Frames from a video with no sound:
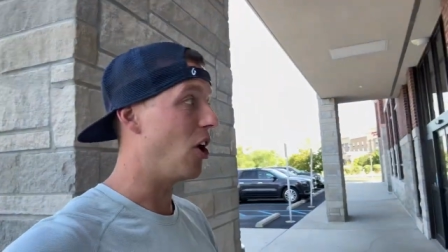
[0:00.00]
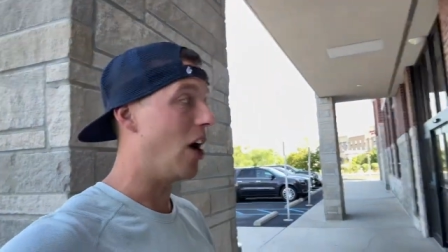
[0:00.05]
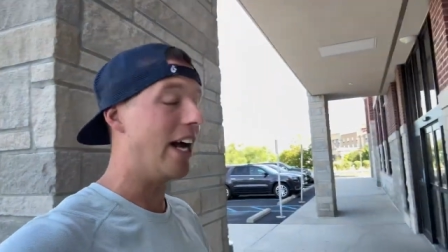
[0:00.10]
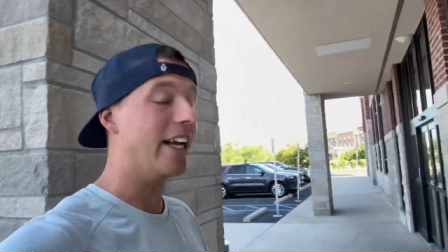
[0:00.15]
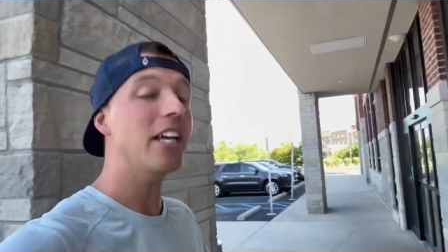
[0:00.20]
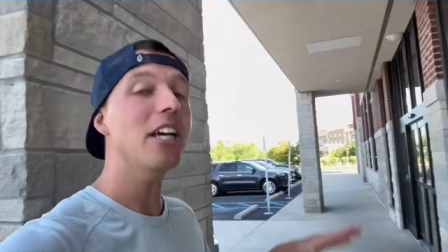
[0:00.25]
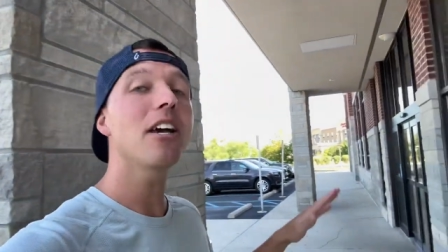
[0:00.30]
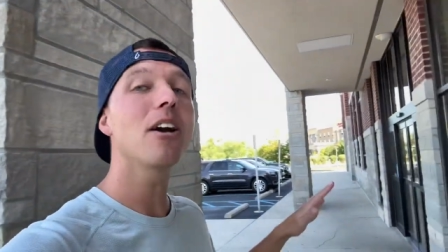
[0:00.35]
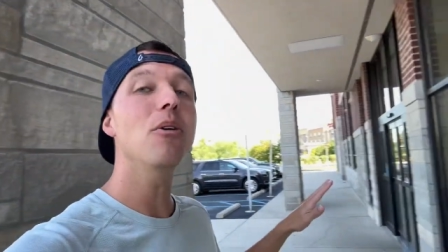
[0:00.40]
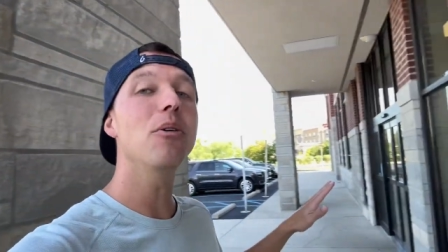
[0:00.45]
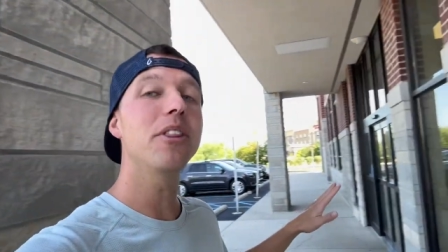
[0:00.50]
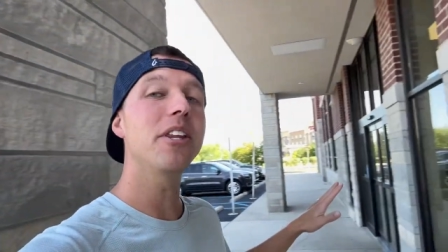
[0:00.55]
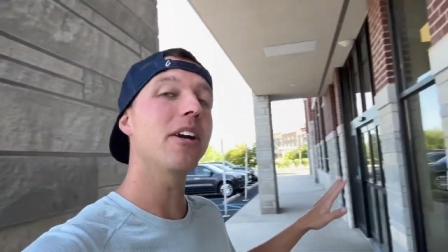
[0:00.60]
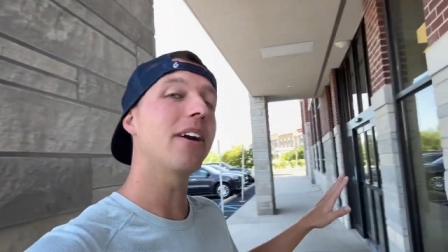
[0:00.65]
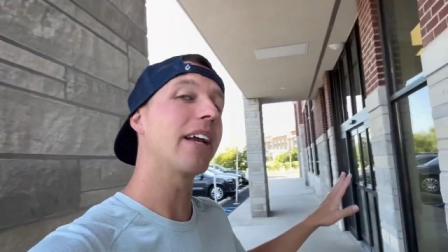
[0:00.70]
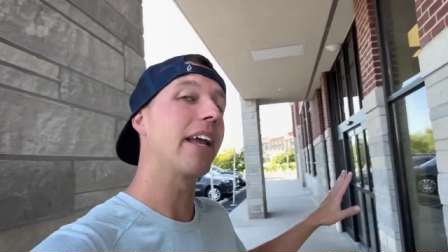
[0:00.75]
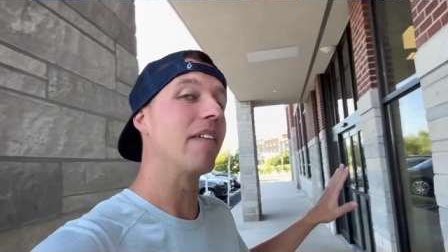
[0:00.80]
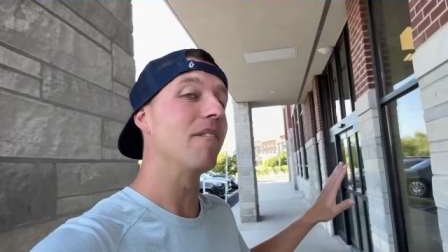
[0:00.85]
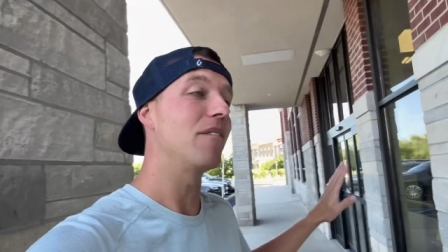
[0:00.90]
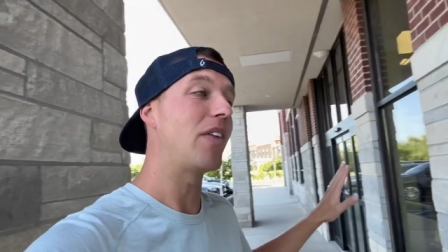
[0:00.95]
I could go in there
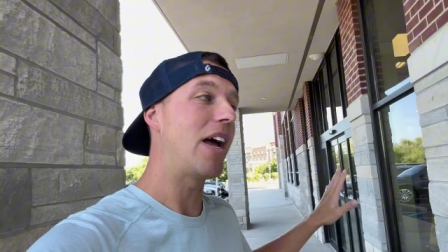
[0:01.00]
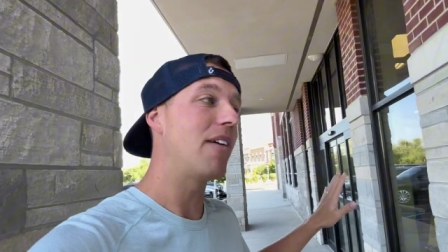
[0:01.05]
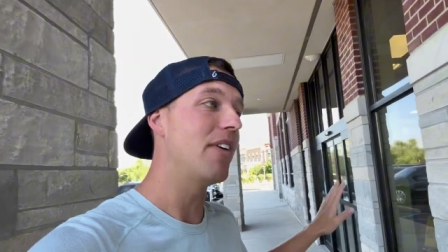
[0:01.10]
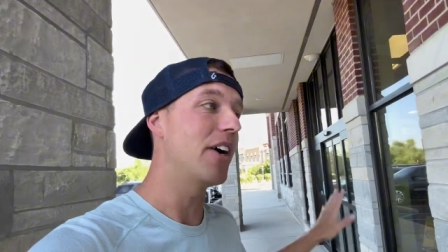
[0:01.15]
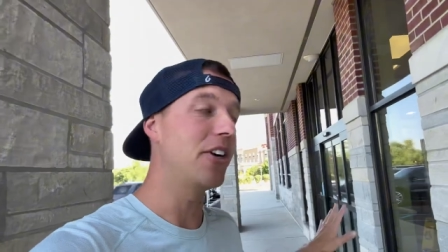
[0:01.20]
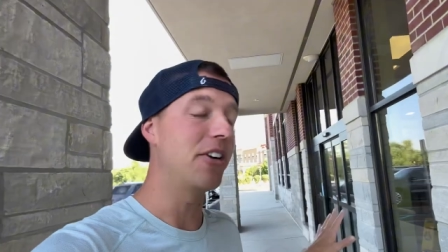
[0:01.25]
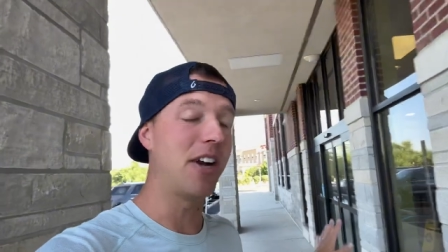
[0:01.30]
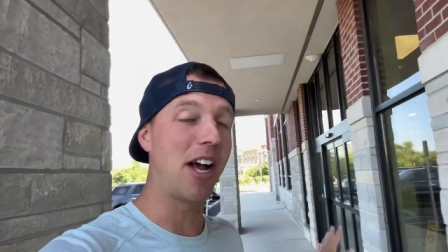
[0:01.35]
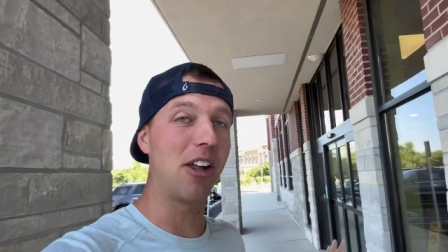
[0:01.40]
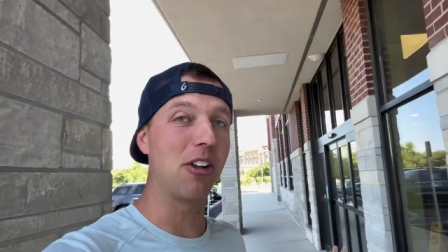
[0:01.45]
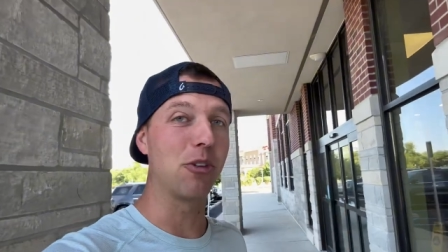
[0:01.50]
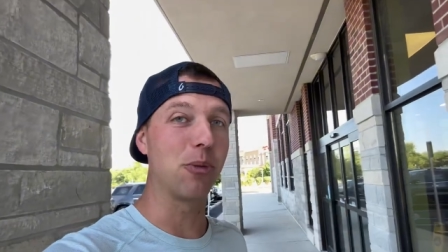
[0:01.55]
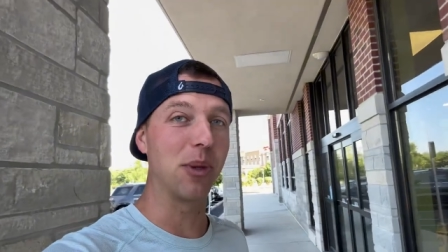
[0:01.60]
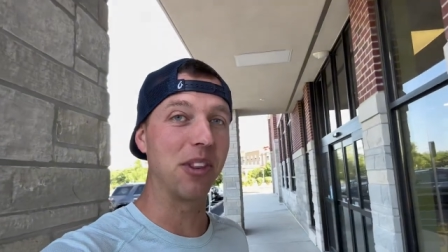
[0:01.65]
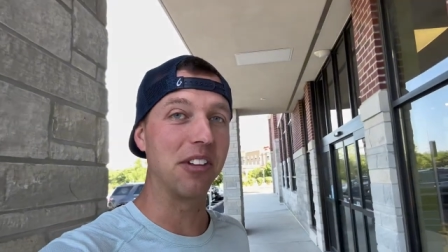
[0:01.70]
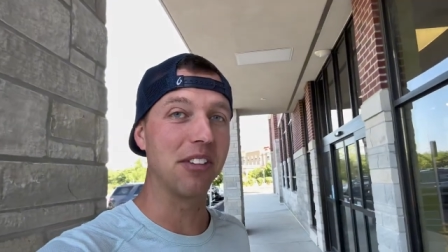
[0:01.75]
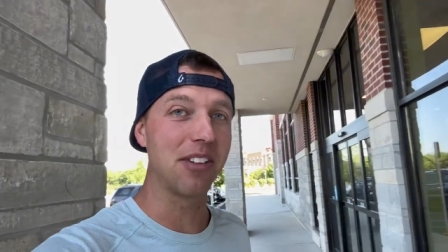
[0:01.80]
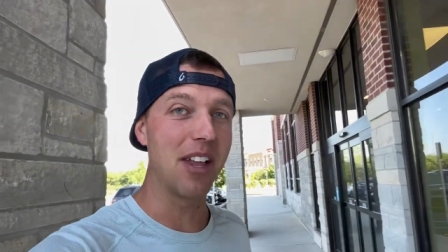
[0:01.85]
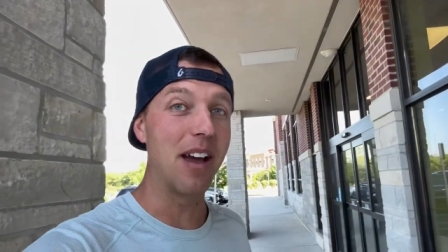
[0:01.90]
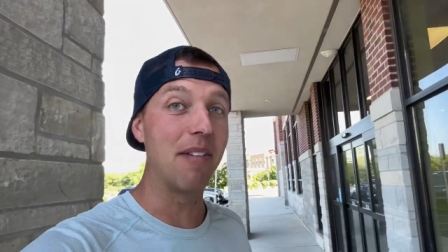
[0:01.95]
and get $500 worth
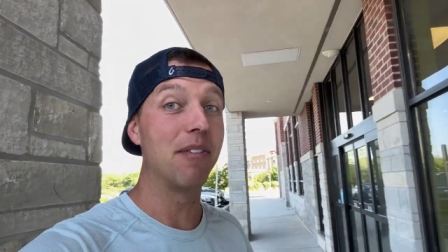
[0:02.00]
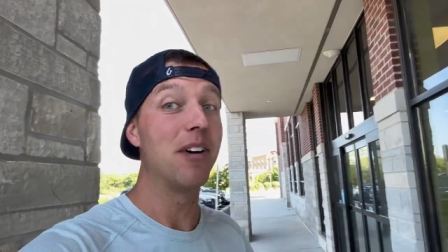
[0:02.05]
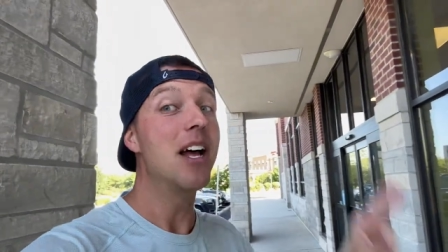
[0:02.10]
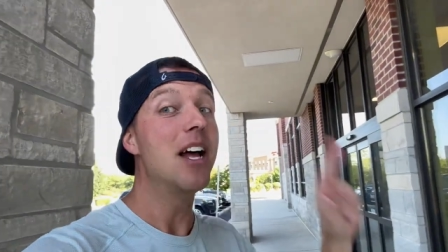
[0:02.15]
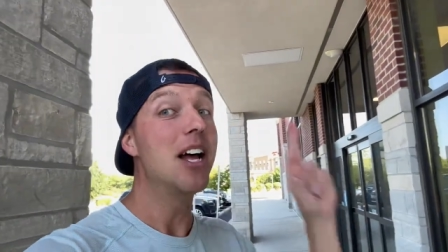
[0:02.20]
of stuff.